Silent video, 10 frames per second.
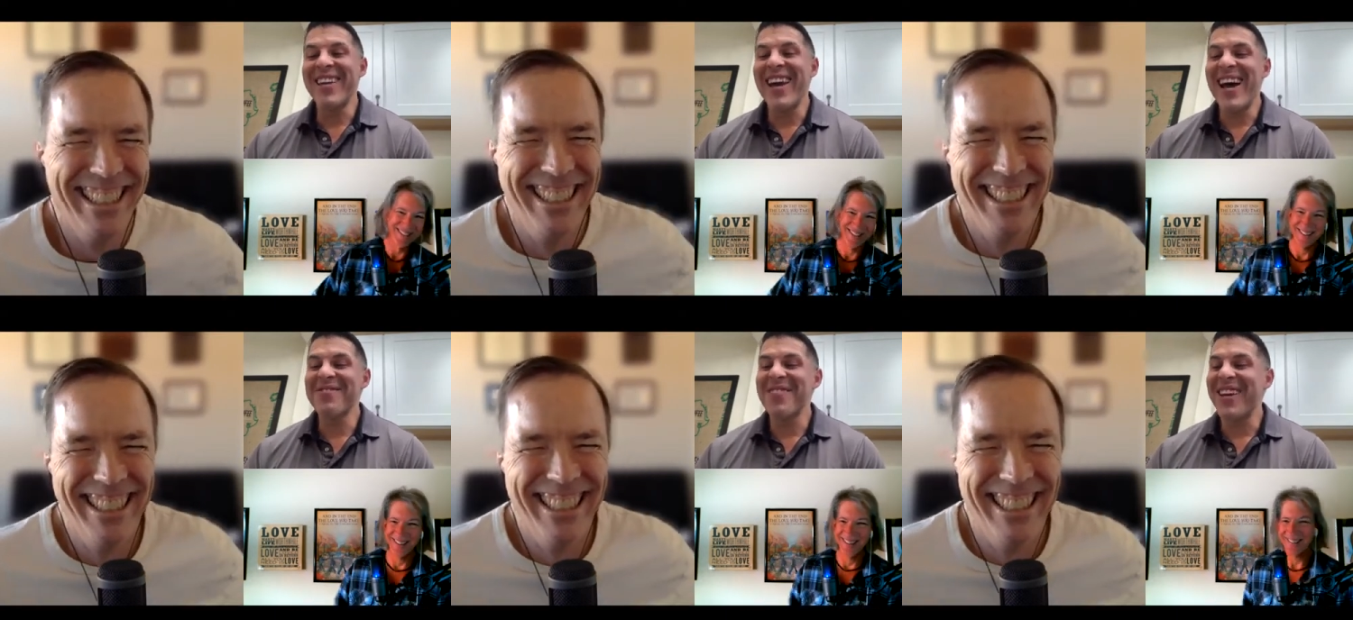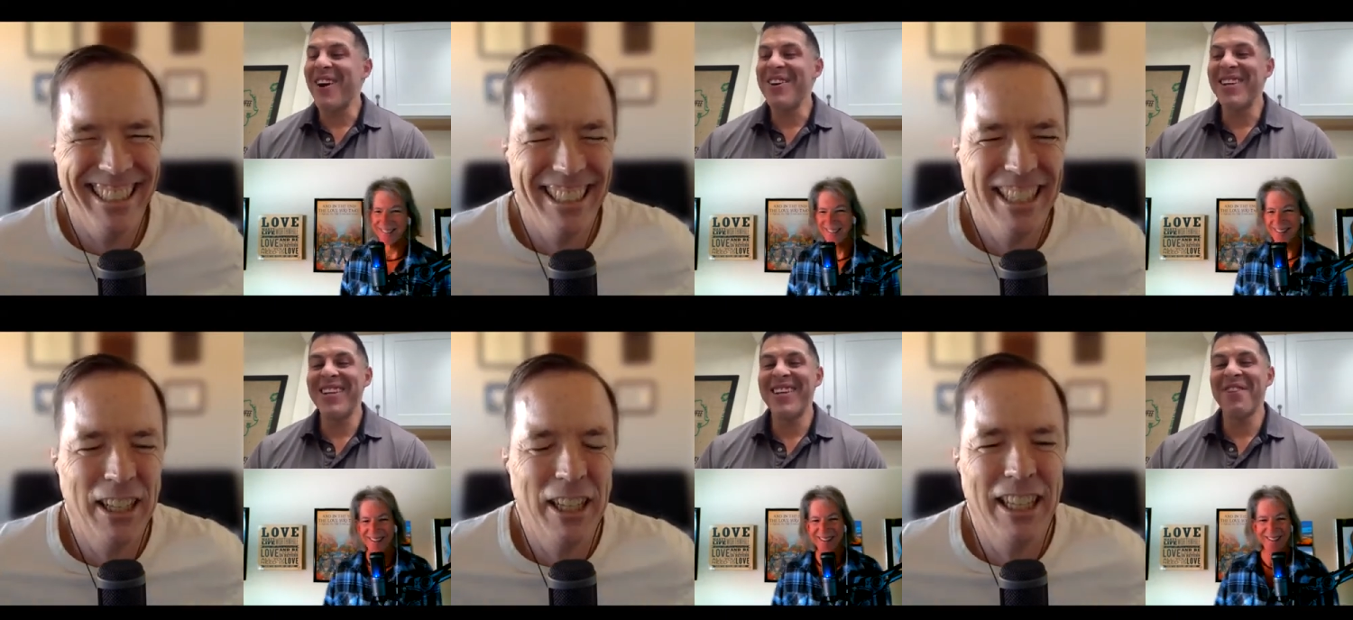Speaker 1: does. He has
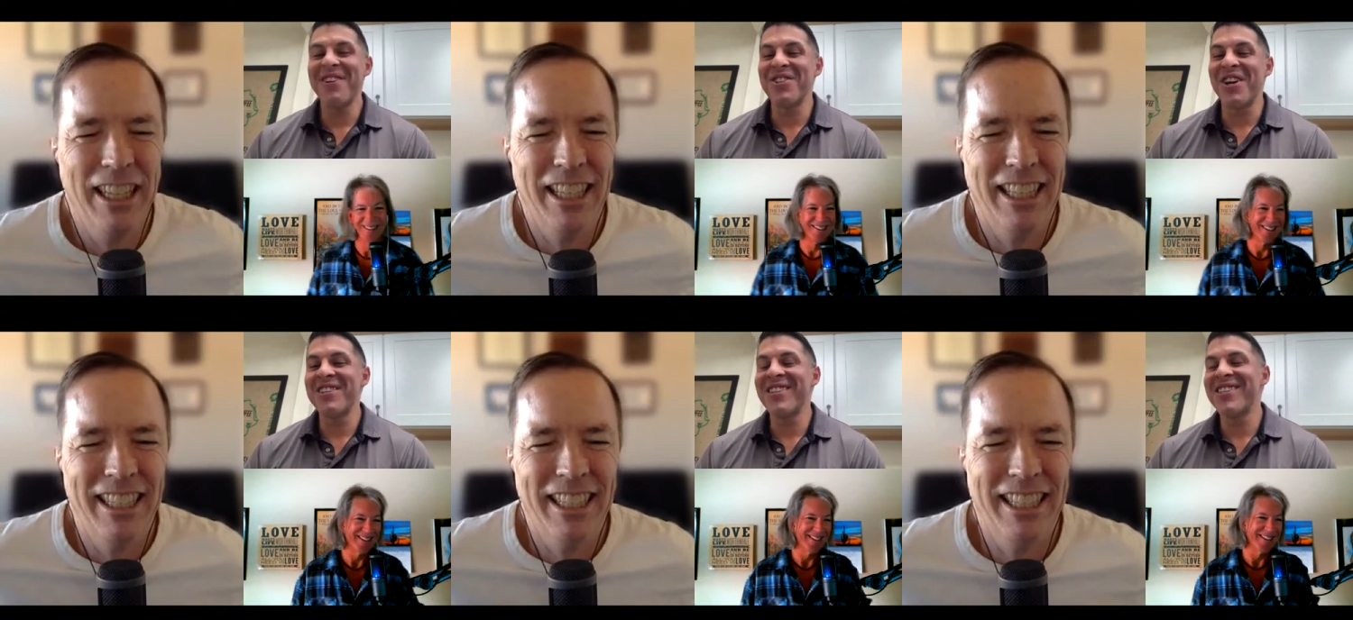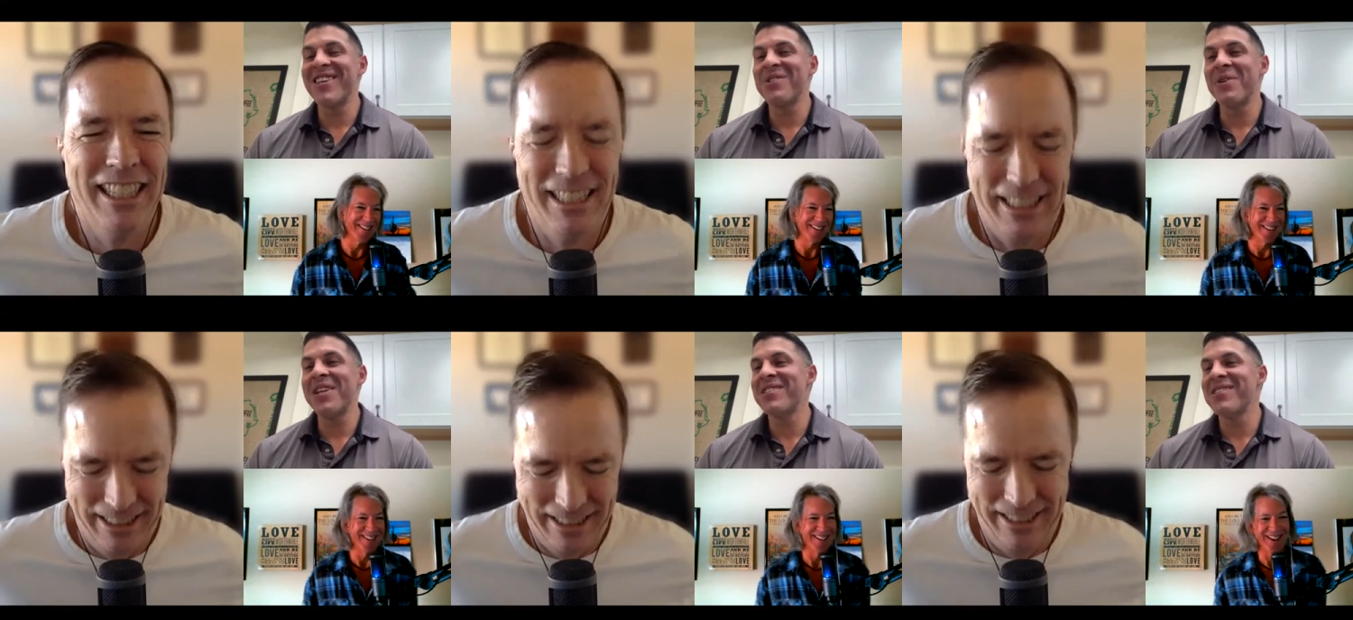me going to different
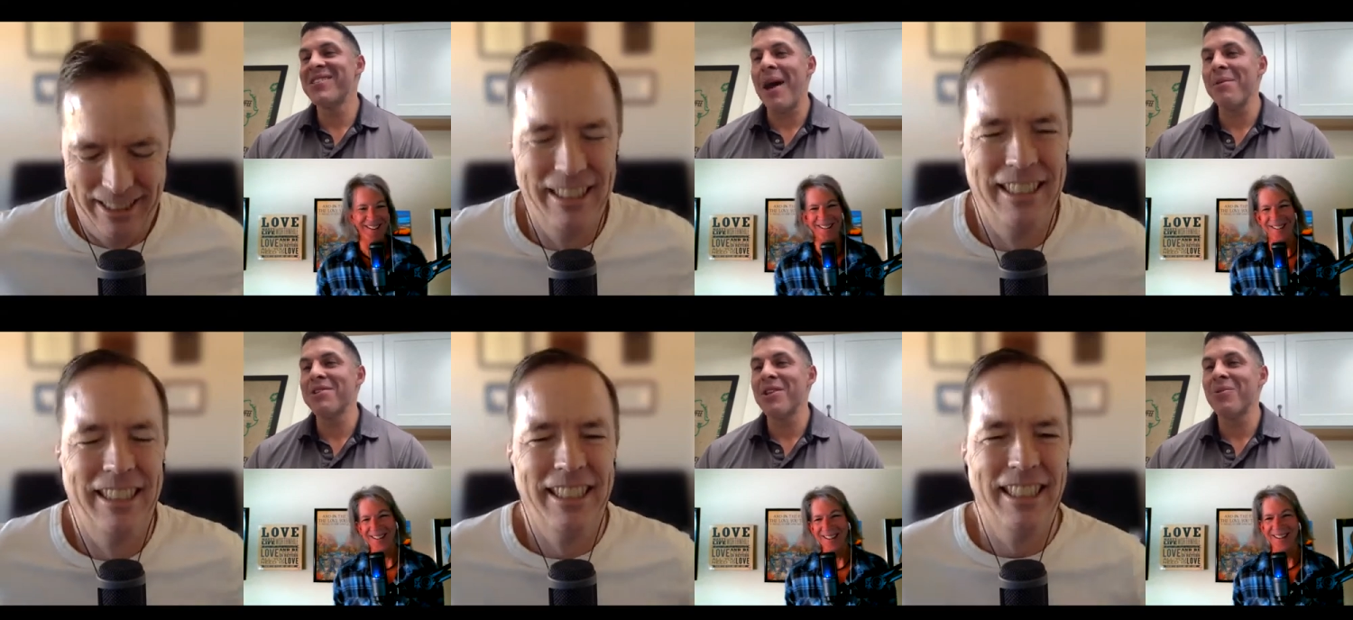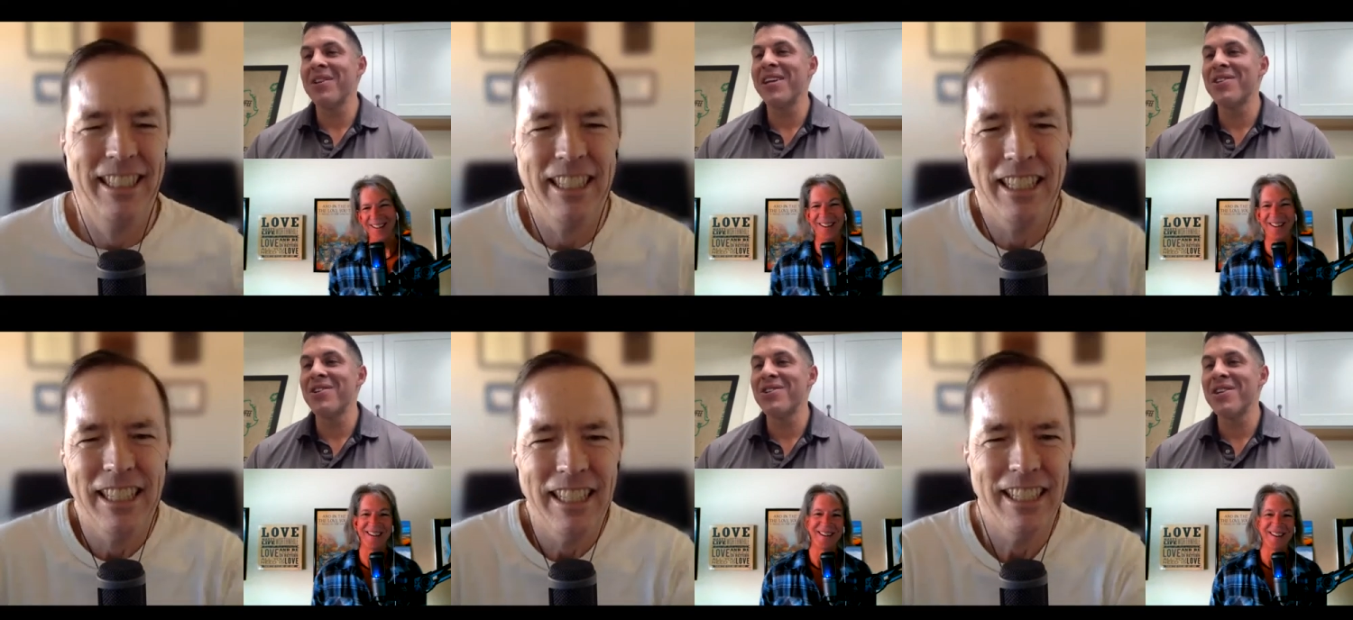churches because we just establish
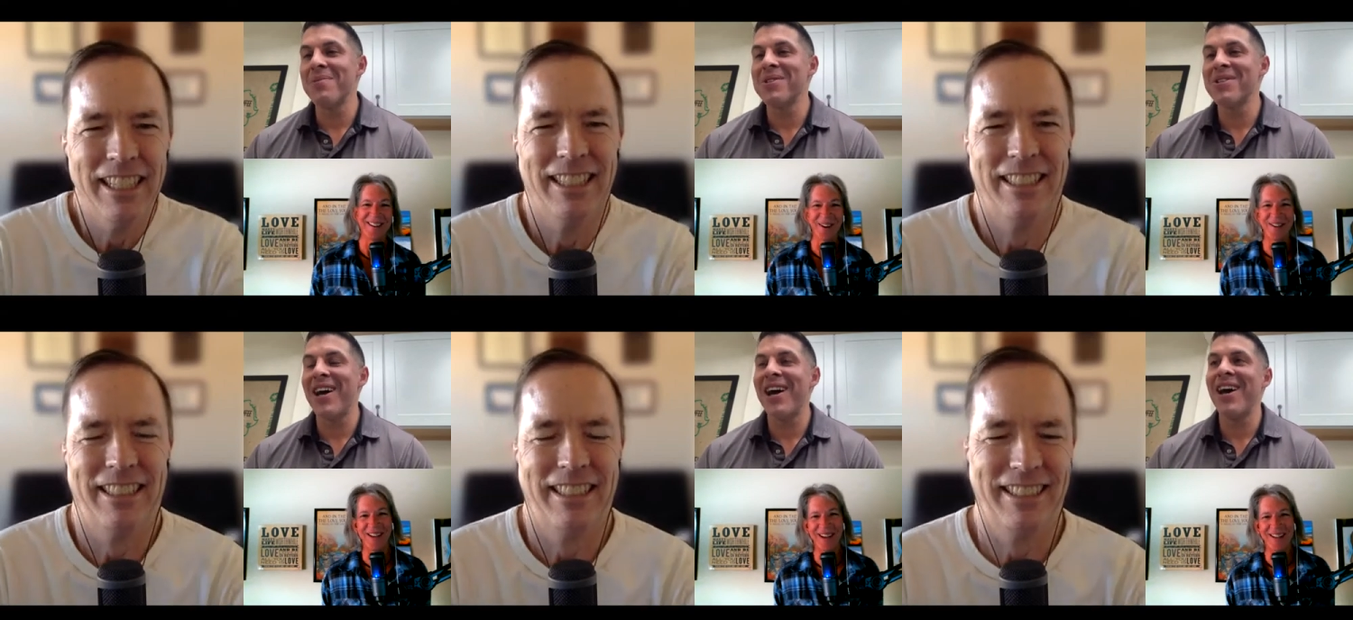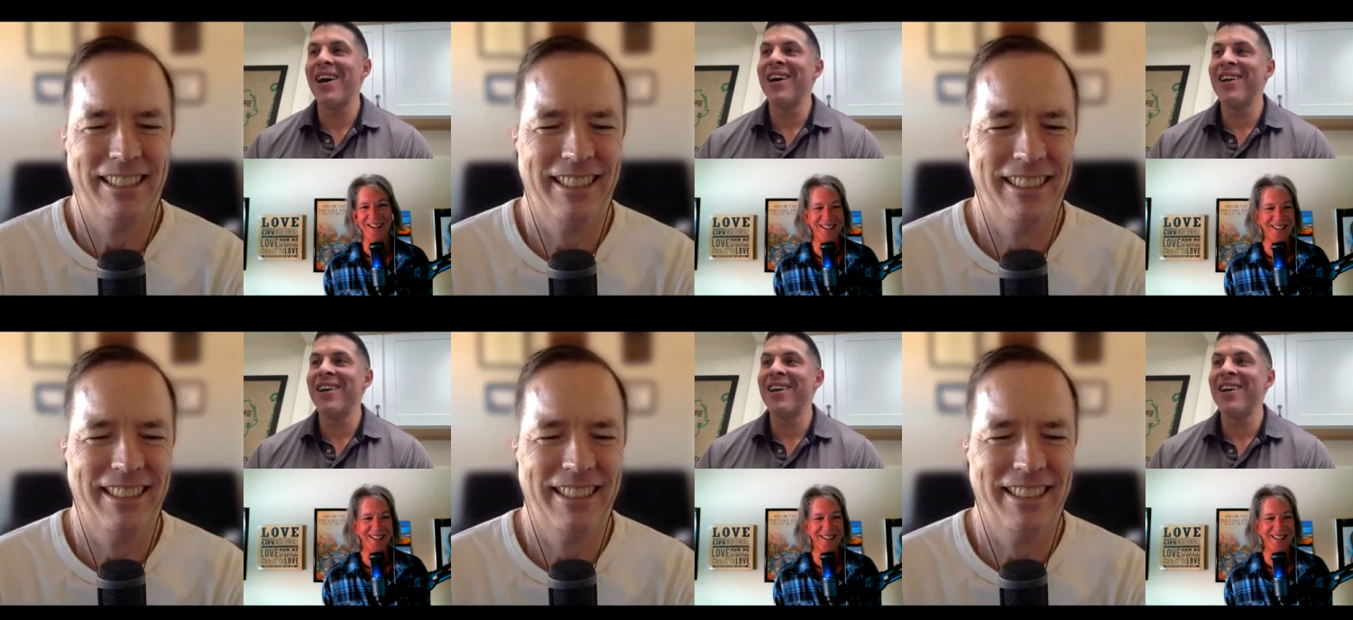the relationships okay.